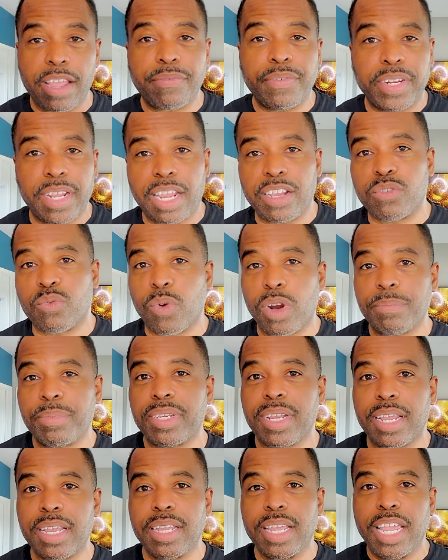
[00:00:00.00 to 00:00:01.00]
FDA's
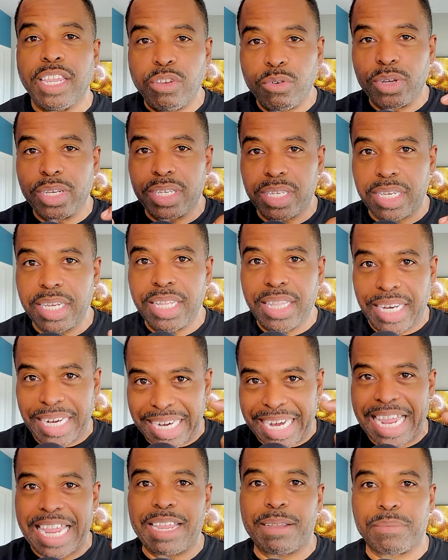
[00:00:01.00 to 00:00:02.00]
website and you can see the
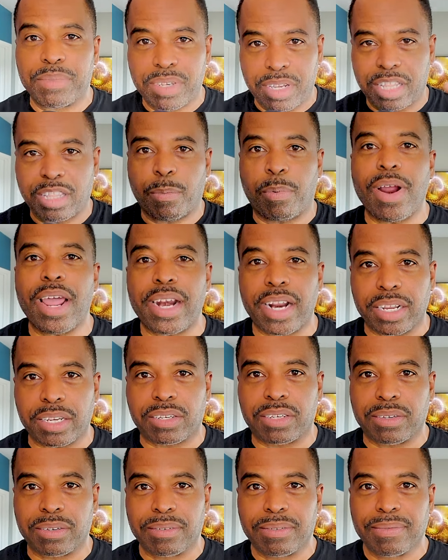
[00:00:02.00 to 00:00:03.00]
names of the
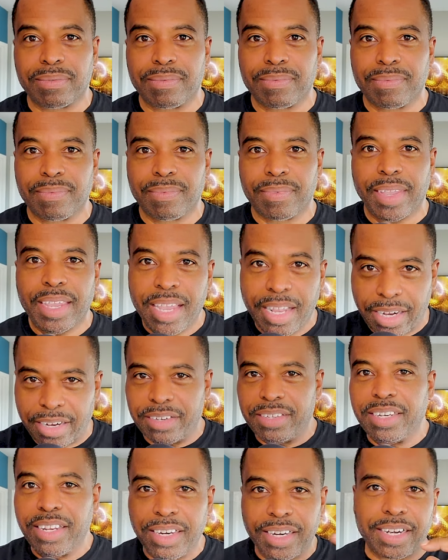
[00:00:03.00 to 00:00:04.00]
products, and
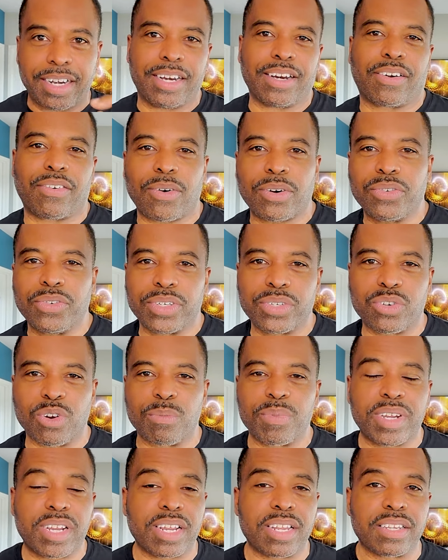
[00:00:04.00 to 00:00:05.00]
they're still in the grocery
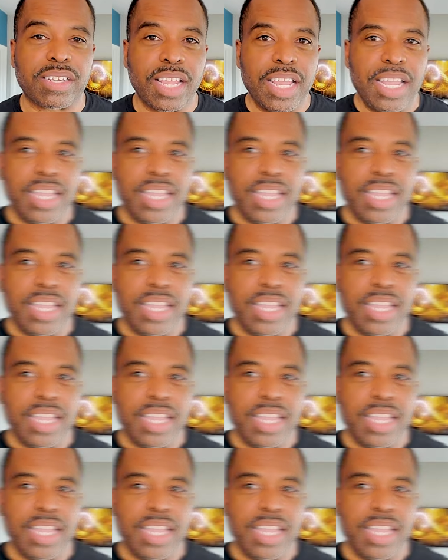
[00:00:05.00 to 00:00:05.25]
store because,